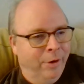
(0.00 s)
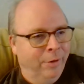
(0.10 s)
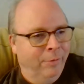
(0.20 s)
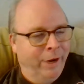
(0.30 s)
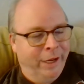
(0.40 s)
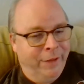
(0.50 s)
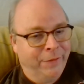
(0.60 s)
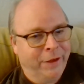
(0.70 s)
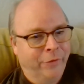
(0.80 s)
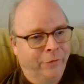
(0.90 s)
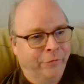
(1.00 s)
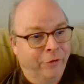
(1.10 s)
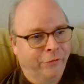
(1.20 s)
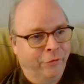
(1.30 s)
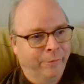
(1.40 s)
when I get the other
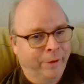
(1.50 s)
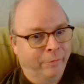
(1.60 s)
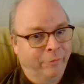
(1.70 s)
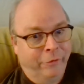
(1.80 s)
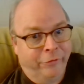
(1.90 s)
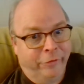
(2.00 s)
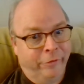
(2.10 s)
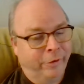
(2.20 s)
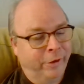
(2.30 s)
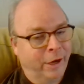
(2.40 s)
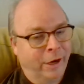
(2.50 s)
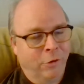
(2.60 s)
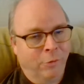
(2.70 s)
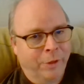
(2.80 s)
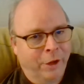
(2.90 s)
fish room up, which God, I
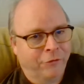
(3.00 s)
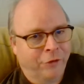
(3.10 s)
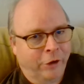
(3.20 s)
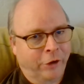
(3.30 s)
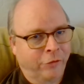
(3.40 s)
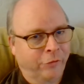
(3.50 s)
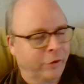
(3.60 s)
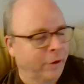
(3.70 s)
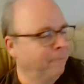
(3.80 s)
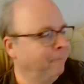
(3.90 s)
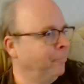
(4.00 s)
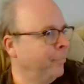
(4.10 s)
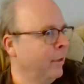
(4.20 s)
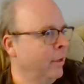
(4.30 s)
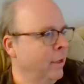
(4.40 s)
hope that check shows up,
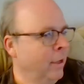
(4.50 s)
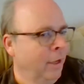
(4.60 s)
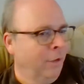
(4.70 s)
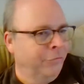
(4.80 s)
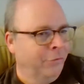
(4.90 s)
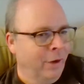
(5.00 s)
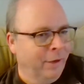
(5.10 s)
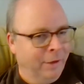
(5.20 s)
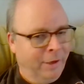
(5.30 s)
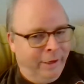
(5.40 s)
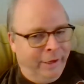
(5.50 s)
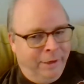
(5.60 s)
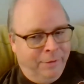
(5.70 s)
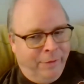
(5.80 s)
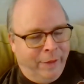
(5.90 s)
and so I can
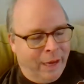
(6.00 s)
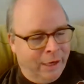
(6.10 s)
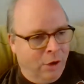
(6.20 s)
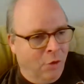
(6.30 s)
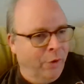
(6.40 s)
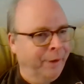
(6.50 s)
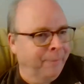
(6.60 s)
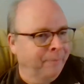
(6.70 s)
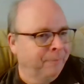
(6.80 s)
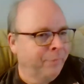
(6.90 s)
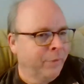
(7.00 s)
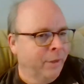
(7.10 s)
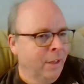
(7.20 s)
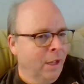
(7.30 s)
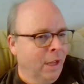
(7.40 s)
get that going.
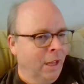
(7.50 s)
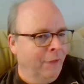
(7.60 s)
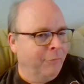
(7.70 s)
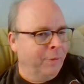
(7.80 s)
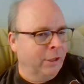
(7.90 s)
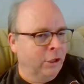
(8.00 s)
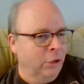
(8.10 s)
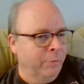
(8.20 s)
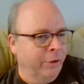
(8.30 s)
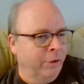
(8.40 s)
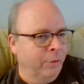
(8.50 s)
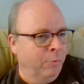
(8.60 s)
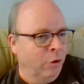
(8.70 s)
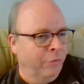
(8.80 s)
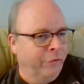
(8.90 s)
I'll have to be a little bit
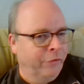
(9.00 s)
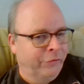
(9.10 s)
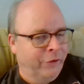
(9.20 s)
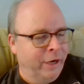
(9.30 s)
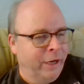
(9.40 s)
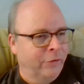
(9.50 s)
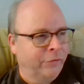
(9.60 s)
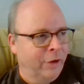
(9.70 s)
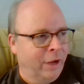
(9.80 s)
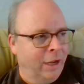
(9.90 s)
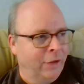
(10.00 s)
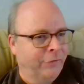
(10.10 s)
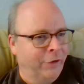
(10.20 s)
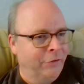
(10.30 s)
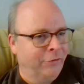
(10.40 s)
more fastidious. I
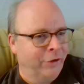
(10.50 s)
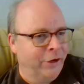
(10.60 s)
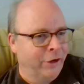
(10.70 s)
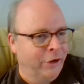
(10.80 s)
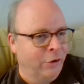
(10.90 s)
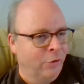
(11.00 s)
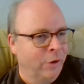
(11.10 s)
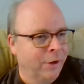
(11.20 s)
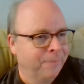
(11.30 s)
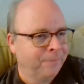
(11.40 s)
essentially do,